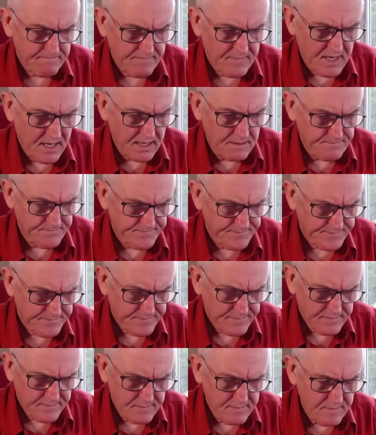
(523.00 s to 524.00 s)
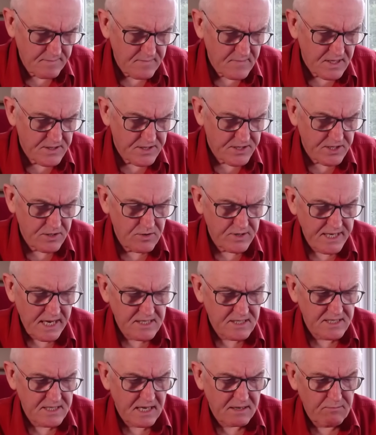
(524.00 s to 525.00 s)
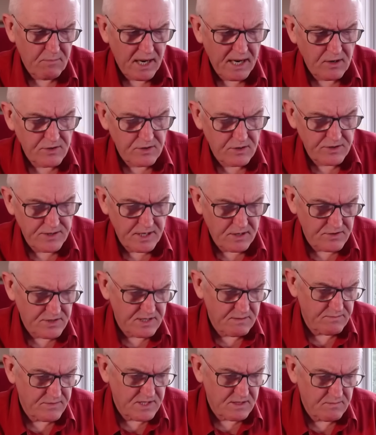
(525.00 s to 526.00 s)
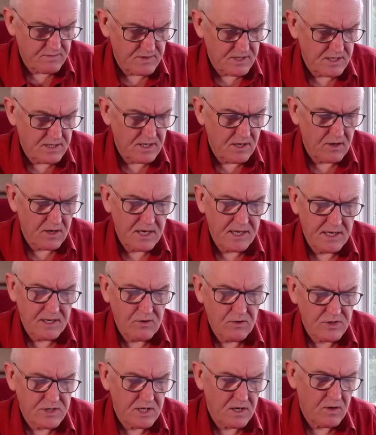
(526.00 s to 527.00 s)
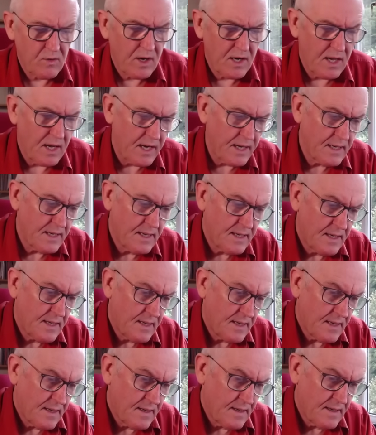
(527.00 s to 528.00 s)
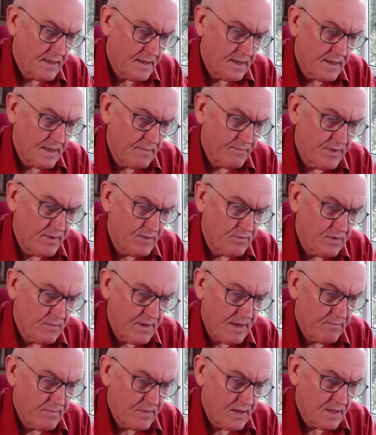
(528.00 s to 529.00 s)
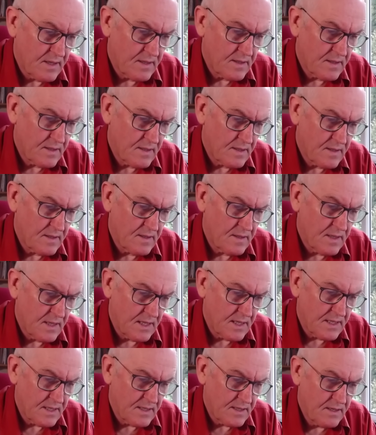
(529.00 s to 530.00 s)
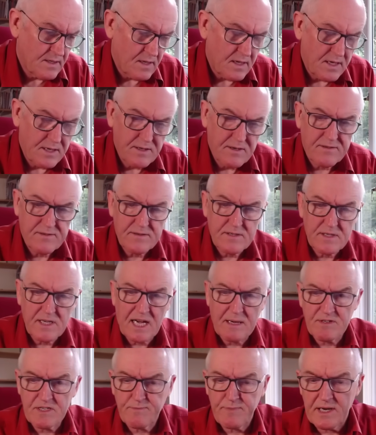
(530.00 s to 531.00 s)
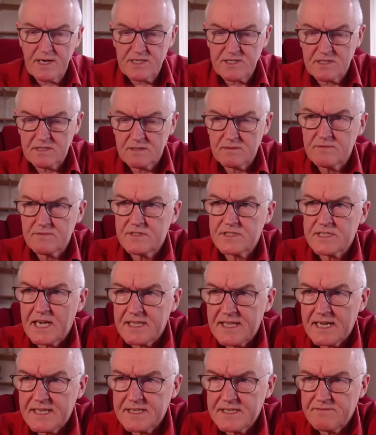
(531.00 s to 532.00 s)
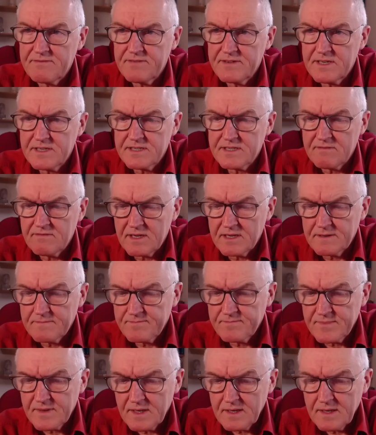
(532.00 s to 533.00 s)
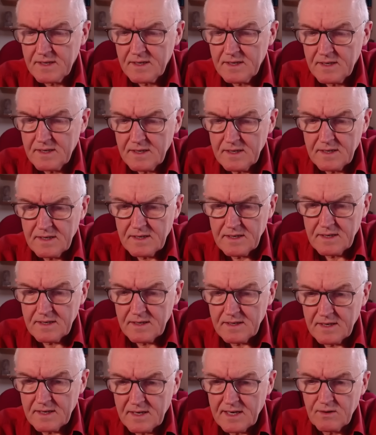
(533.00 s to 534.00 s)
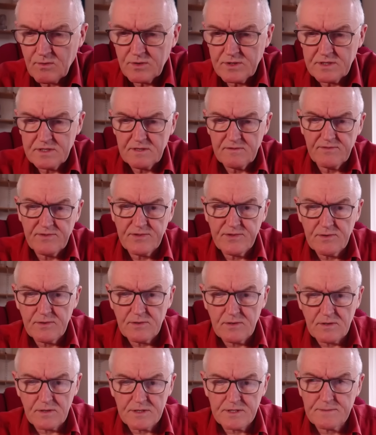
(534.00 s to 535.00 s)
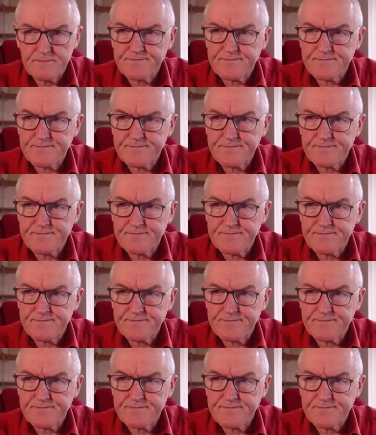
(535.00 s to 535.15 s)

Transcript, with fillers: Um, the two cases had mild or no symptoms and no clinical sequelae. Uh, but remember, uh, not enough time has passed to say that definitively. I wouldn't have thought.